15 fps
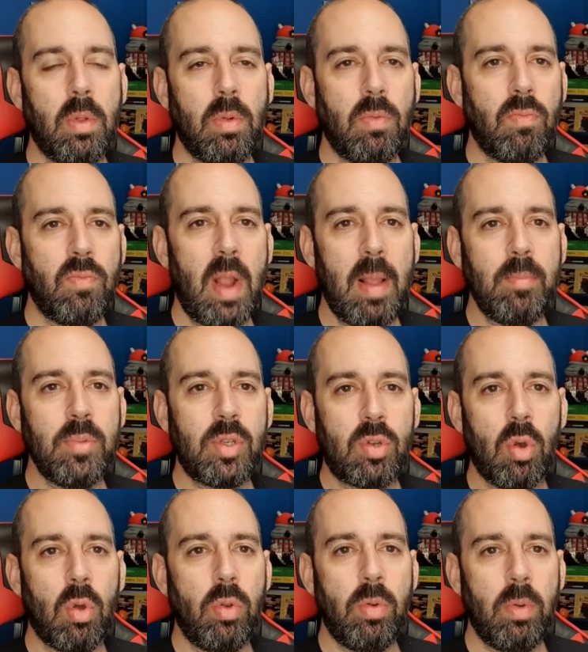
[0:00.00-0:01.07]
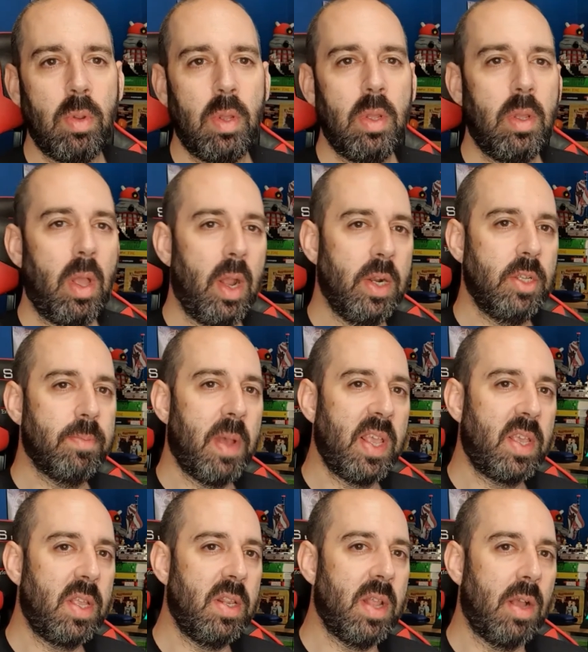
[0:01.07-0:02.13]
RAM's gone, and he's
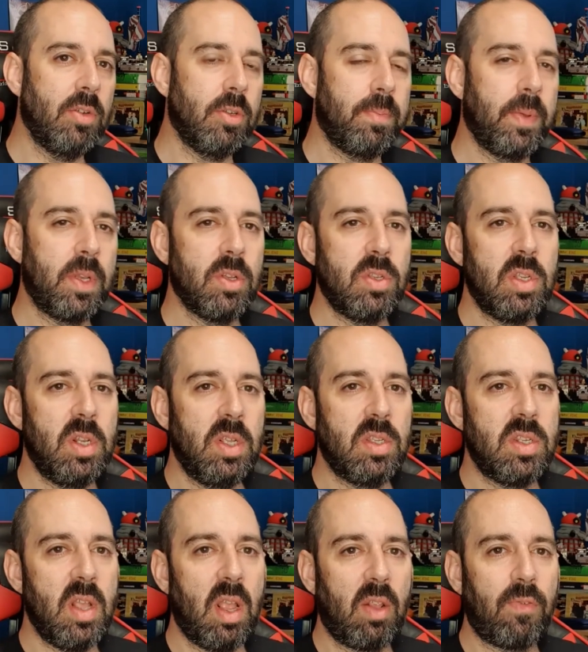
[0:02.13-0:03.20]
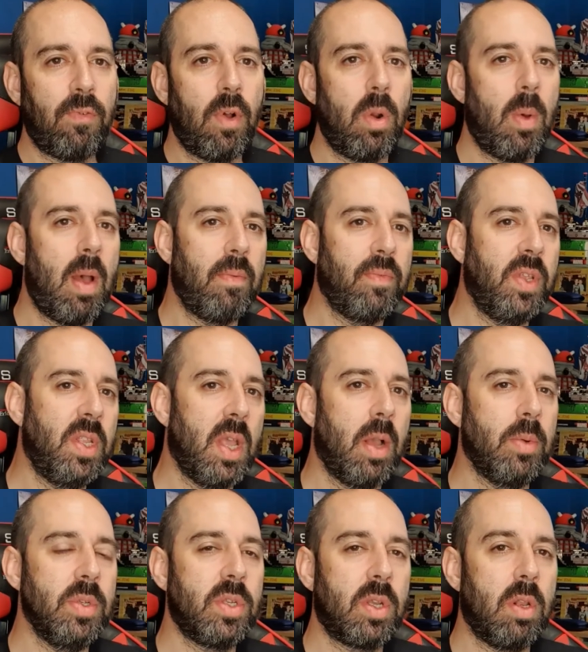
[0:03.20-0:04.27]
making notes because in his next follow-up video
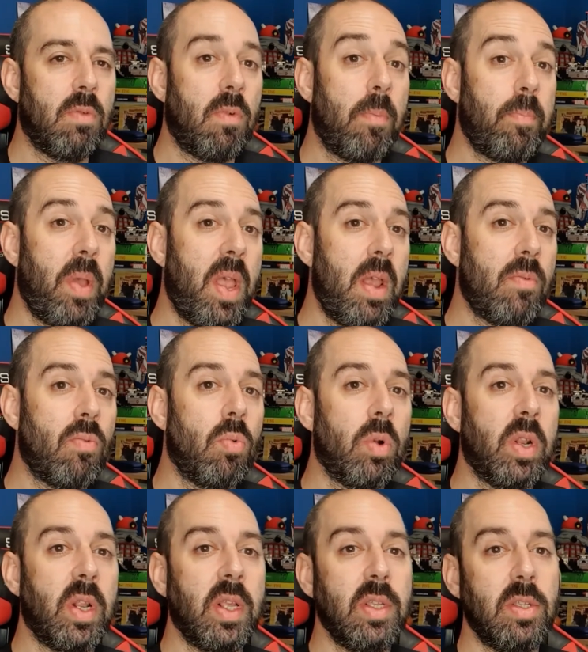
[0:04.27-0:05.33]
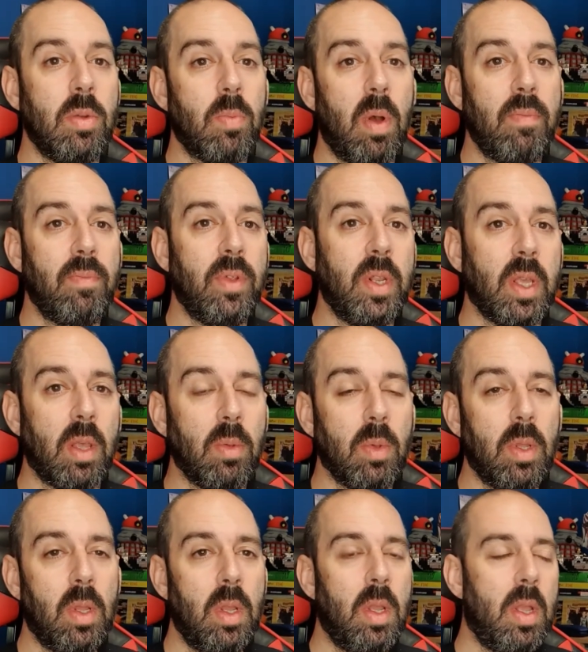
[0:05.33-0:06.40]
he's going to repair all of these in one video.
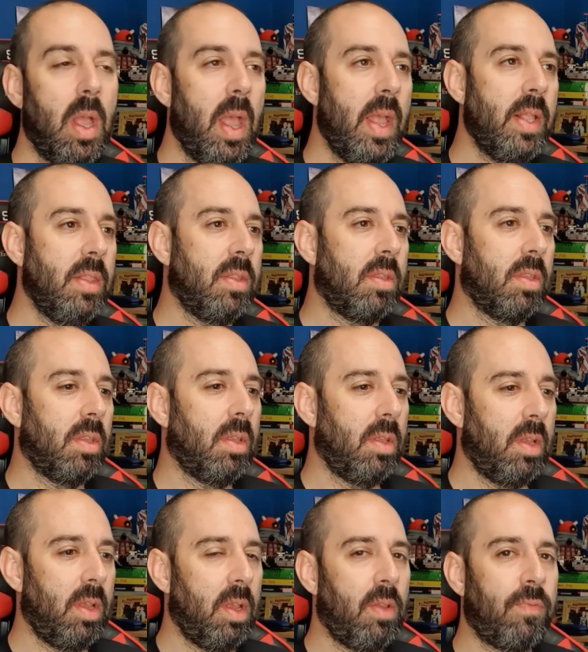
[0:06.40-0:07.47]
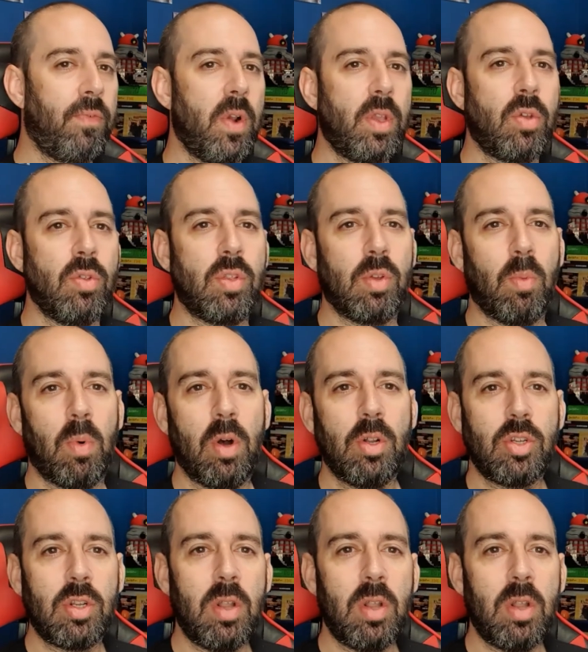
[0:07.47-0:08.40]
And it's very good to watch.